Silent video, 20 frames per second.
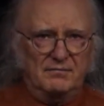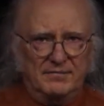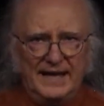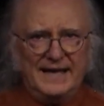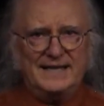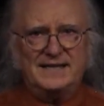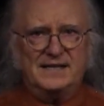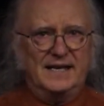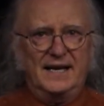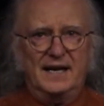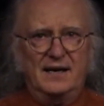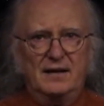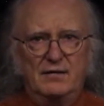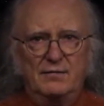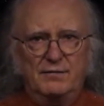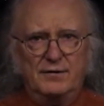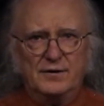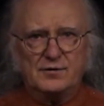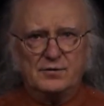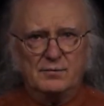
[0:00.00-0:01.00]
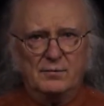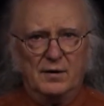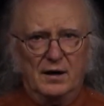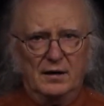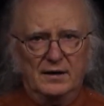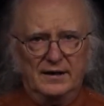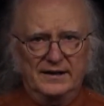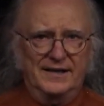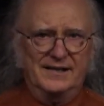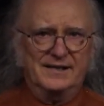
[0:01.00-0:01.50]
that's the end of the Fisher
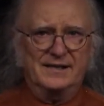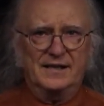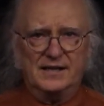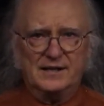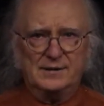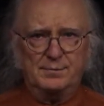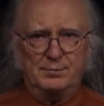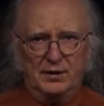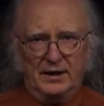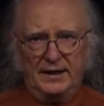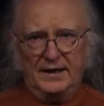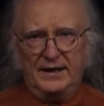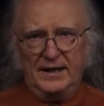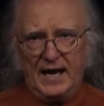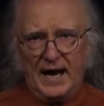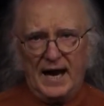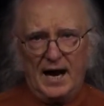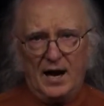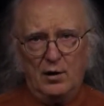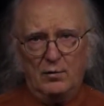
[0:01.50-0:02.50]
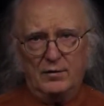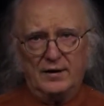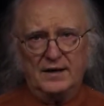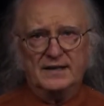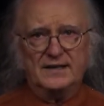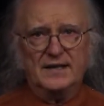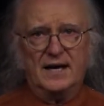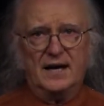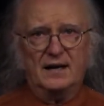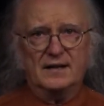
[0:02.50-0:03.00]
model. It doesn't explain how
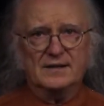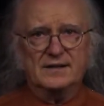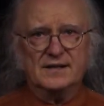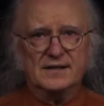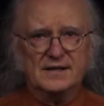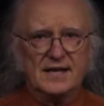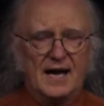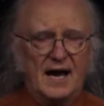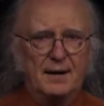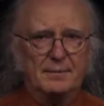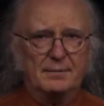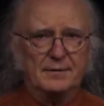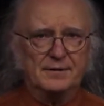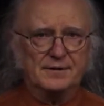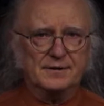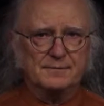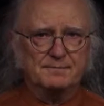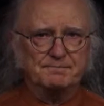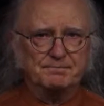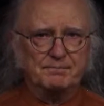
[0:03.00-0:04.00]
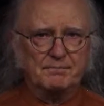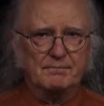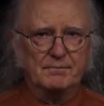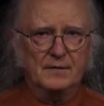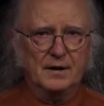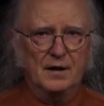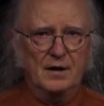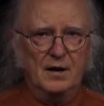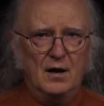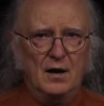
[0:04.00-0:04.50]
catalysis happens.
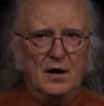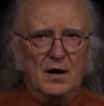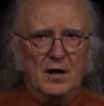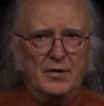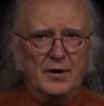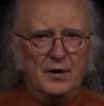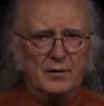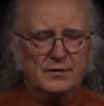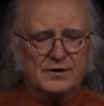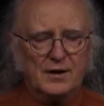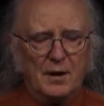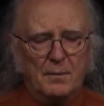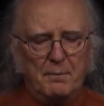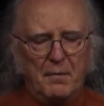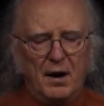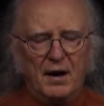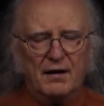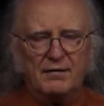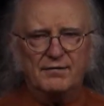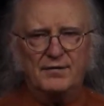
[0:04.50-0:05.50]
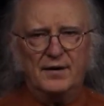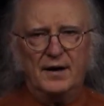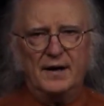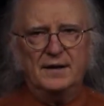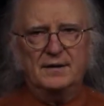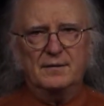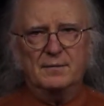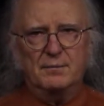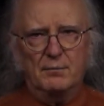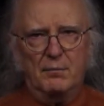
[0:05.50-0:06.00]
There's a
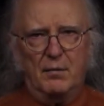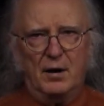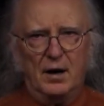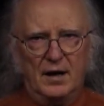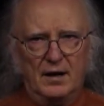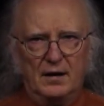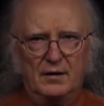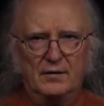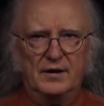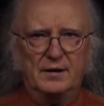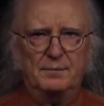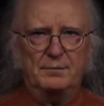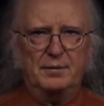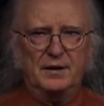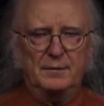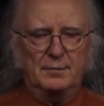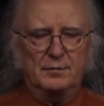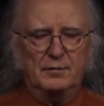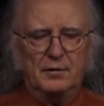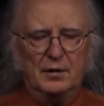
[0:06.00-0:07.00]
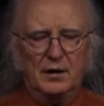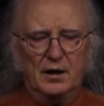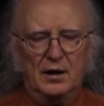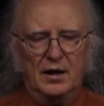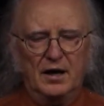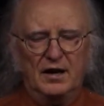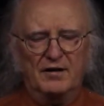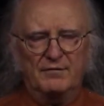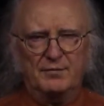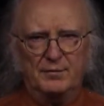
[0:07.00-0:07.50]
modified model that people uh,
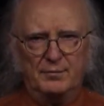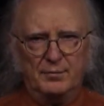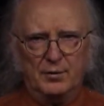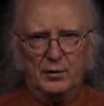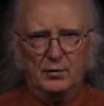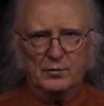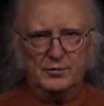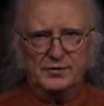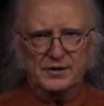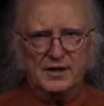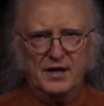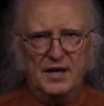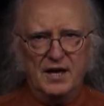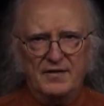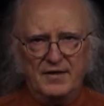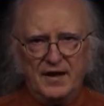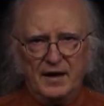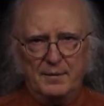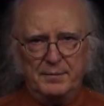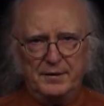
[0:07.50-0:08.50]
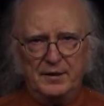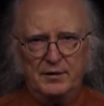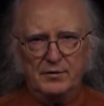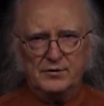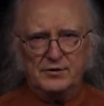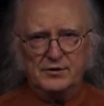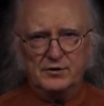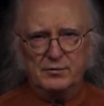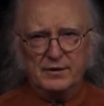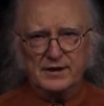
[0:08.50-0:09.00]
have proposed that
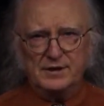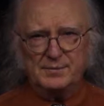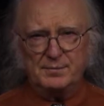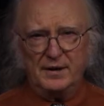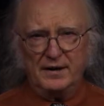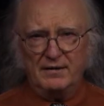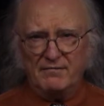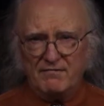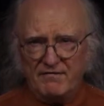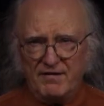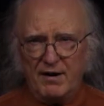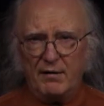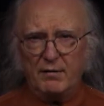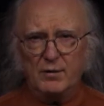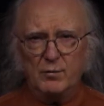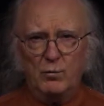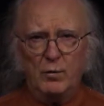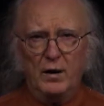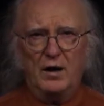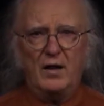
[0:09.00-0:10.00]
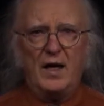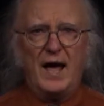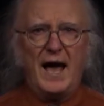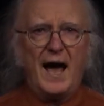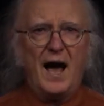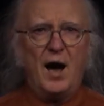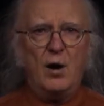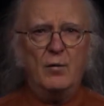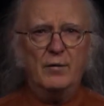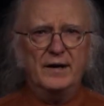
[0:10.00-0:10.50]
appears to explain very well
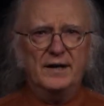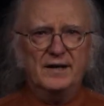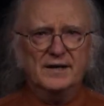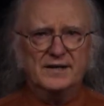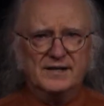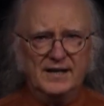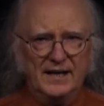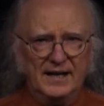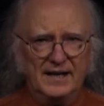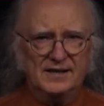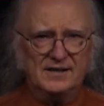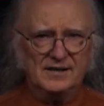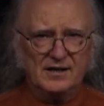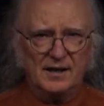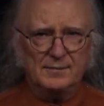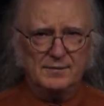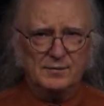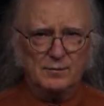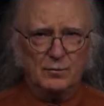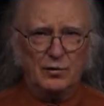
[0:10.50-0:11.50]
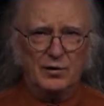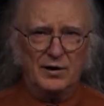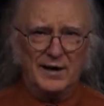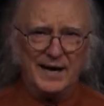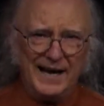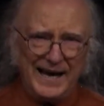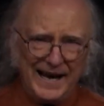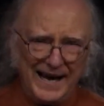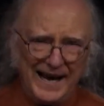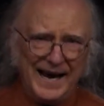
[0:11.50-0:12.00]
how it is that enzymes work
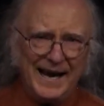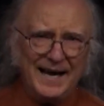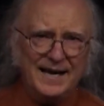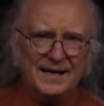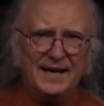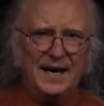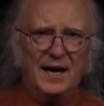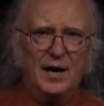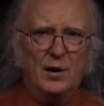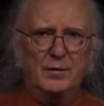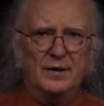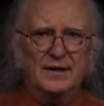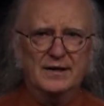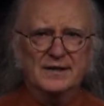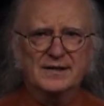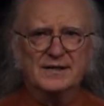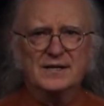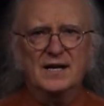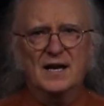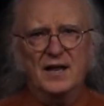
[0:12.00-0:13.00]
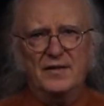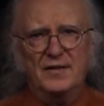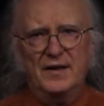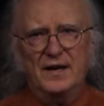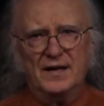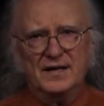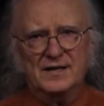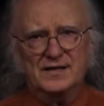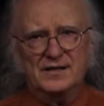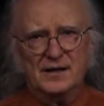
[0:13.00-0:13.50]
and how it is that
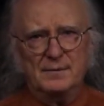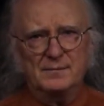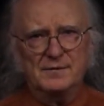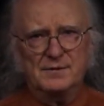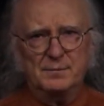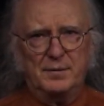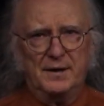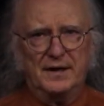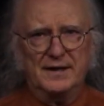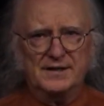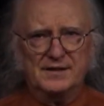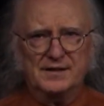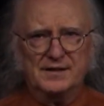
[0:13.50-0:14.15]
enzymes bind